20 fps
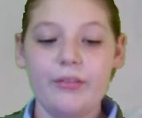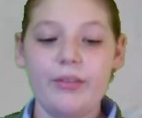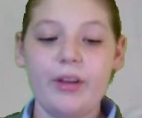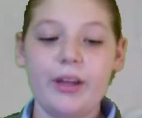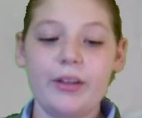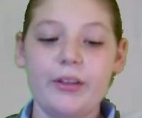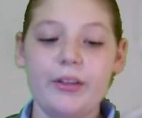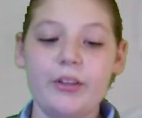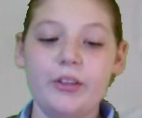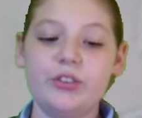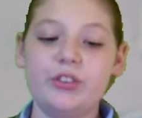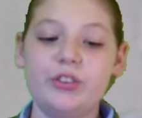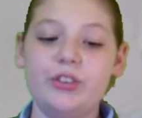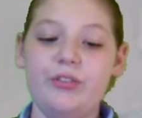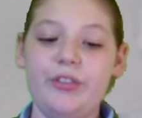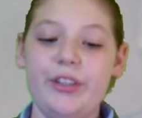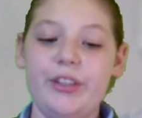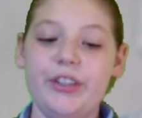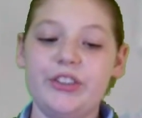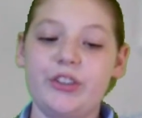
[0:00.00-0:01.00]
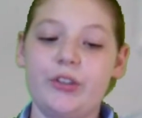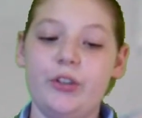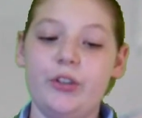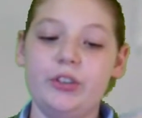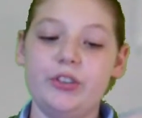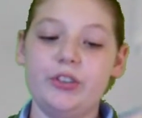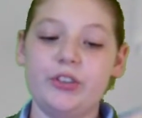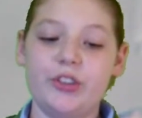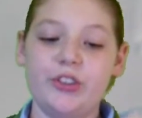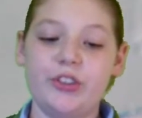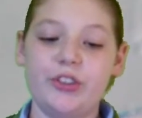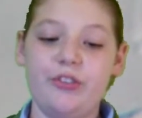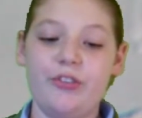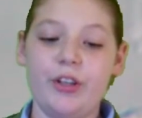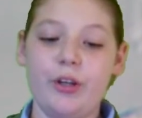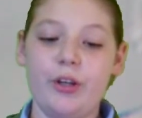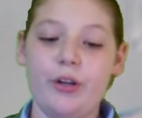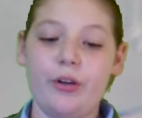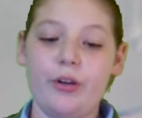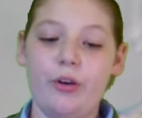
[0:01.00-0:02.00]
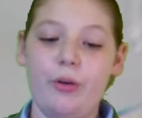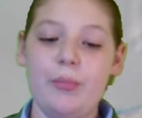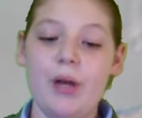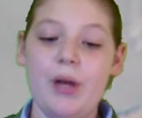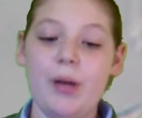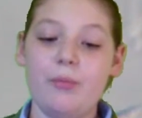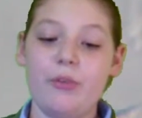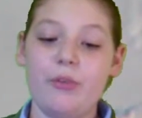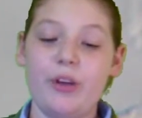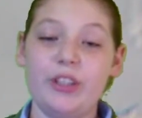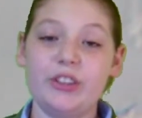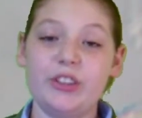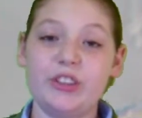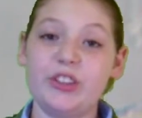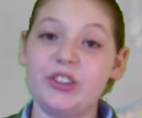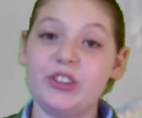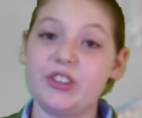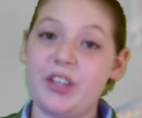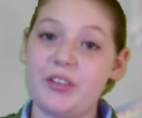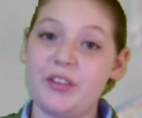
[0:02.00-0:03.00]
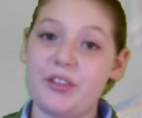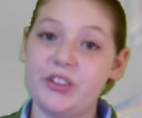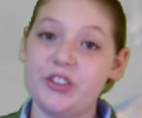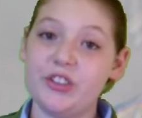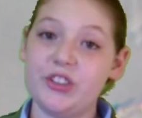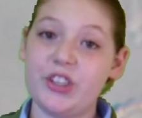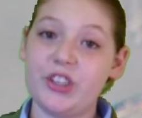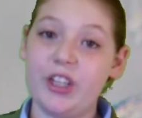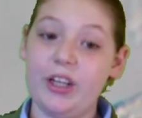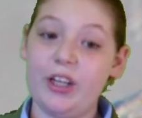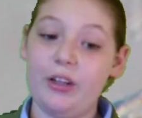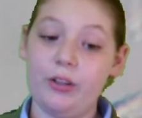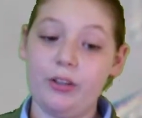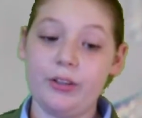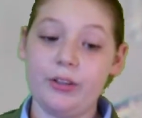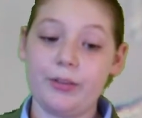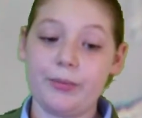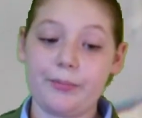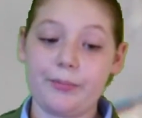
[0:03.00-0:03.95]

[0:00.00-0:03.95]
Vacuoles and vesicles are spherical membranes inside the cell.